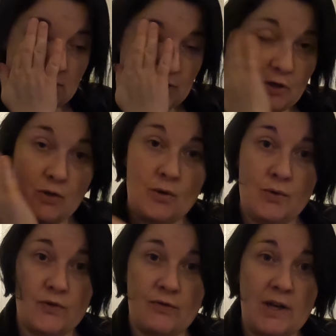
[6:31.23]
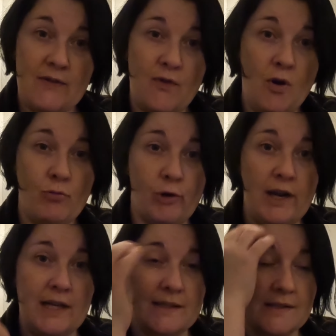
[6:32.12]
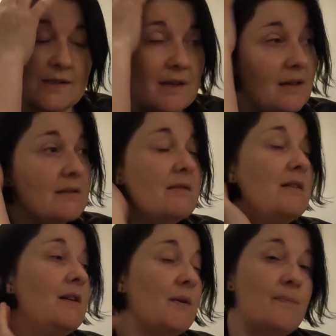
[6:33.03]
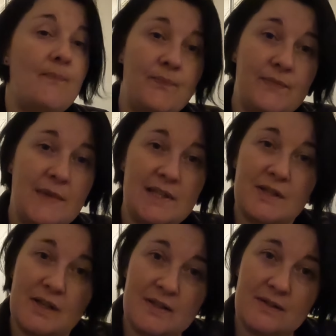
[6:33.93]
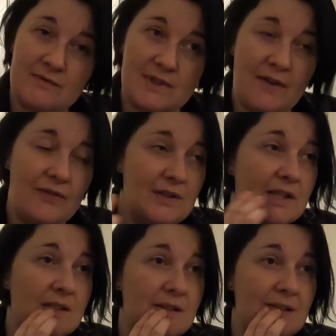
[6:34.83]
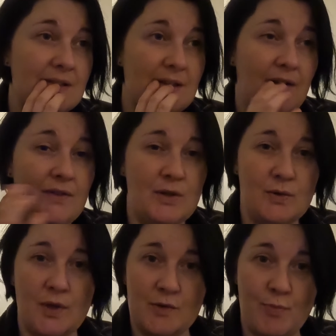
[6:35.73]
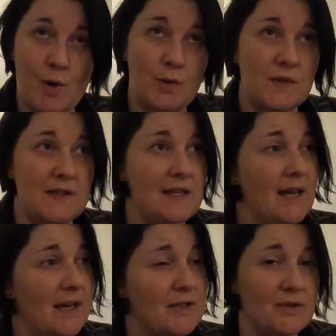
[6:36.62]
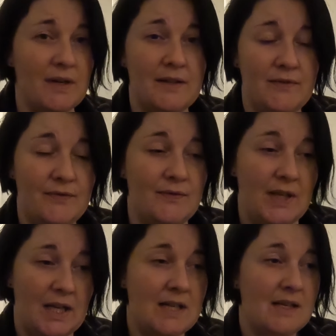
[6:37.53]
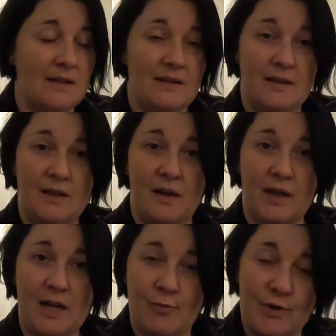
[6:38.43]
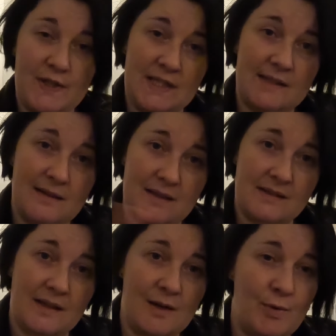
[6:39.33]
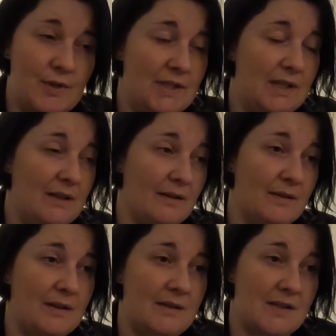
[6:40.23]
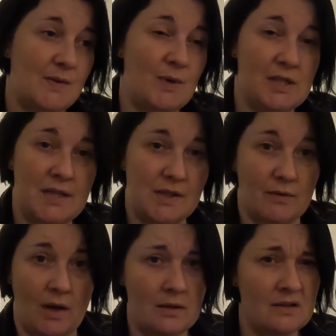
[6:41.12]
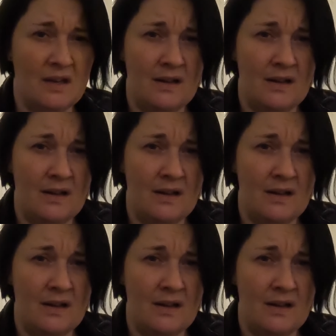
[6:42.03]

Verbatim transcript: two, three, four brains, and you know, it's, it's definitely the, having all those balls in the air trying to, you know, can I put this into this, and can I put, the, you know, can I switch this around?